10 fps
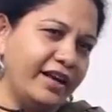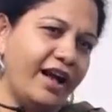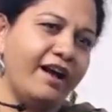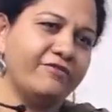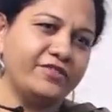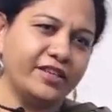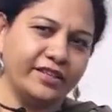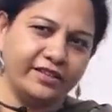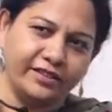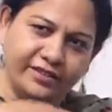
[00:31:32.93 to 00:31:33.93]
After
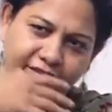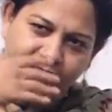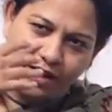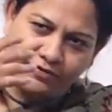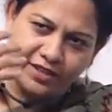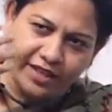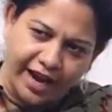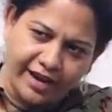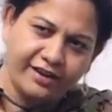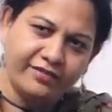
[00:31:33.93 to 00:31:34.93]
the, after the
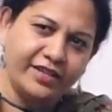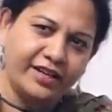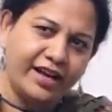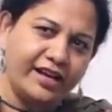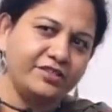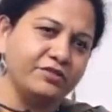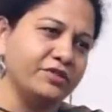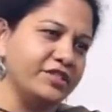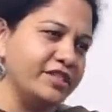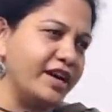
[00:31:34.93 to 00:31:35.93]
end of the class, you
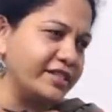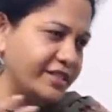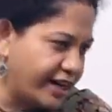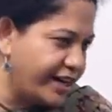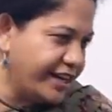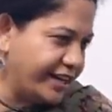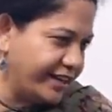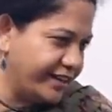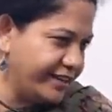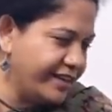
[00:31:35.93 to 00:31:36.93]
would start studying.